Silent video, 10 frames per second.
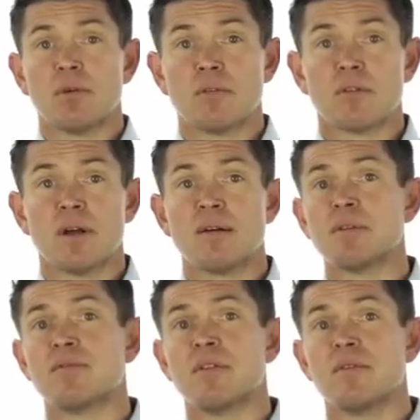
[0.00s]
however, I've
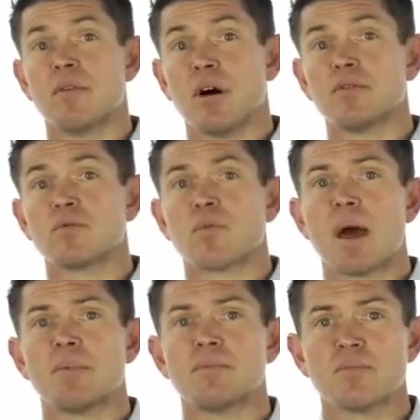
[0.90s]
been involved in
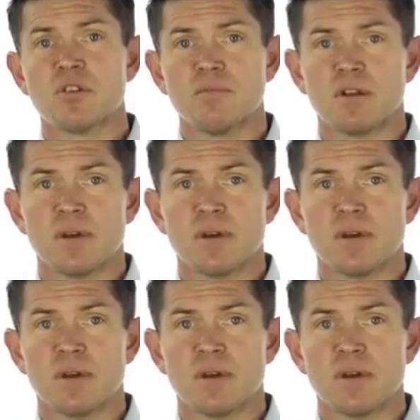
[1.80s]
rapid improvement